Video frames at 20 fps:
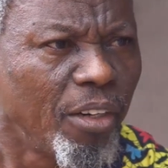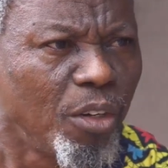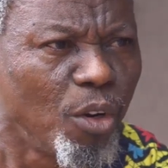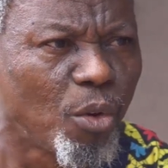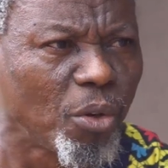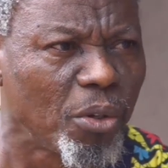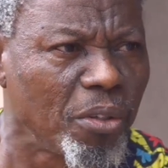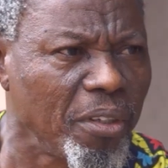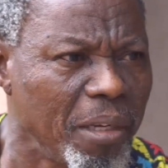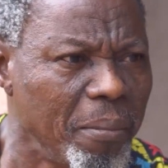
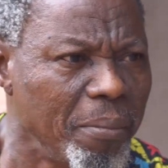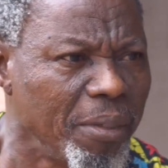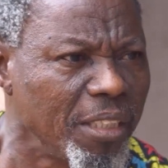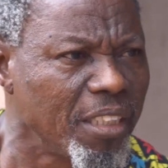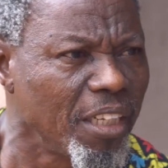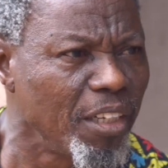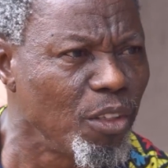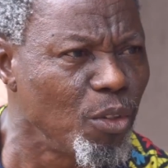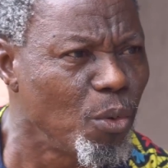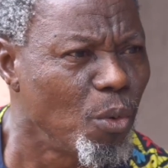Look, let me
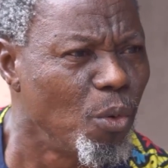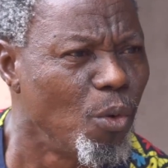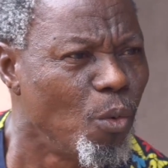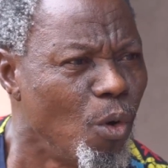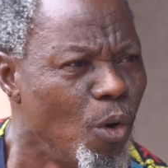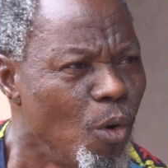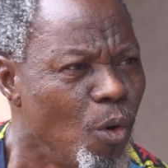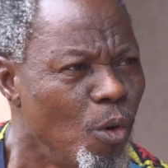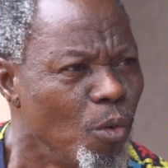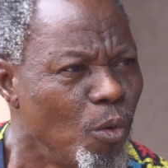tell you.
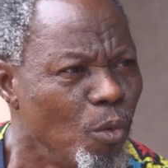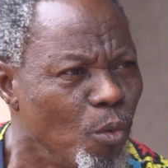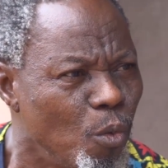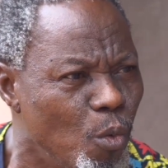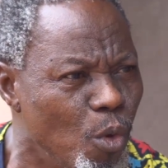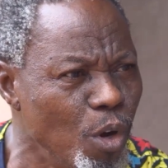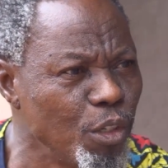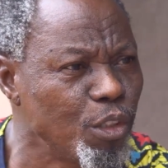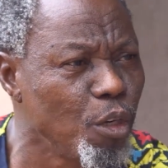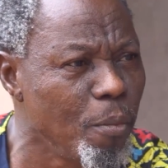
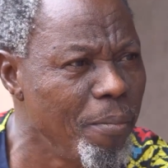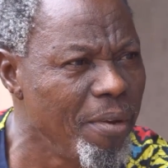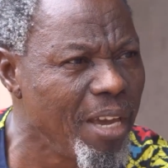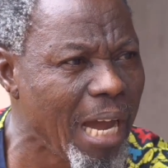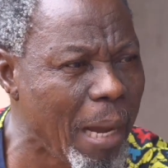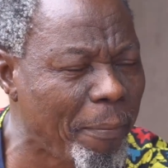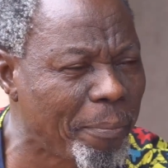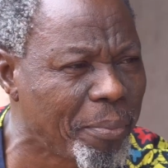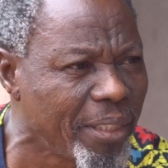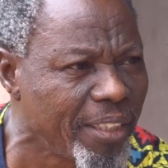Won't you be
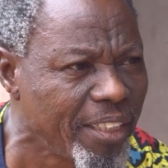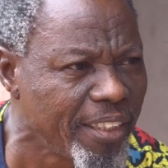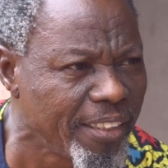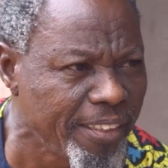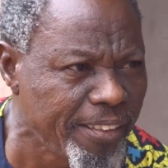happy